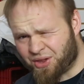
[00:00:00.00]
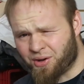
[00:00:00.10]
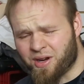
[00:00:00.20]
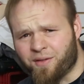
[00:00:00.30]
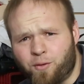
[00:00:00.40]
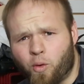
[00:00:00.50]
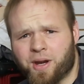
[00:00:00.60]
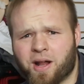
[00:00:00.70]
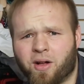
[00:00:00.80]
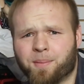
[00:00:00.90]
$30 to
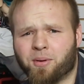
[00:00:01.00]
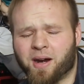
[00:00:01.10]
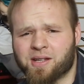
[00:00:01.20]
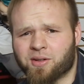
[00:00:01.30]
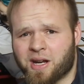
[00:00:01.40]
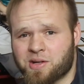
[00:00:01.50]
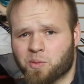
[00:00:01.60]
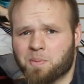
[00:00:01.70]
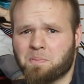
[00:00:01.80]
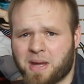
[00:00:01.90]
$40 price
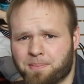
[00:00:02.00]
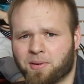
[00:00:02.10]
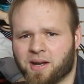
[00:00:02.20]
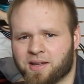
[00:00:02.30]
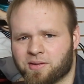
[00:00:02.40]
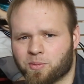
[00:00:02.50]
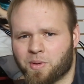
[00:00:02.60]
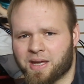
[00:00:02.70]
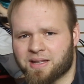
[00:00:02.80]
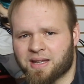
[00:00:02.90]
range would be pretty
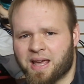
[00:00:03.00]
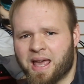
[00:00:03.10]
sweet.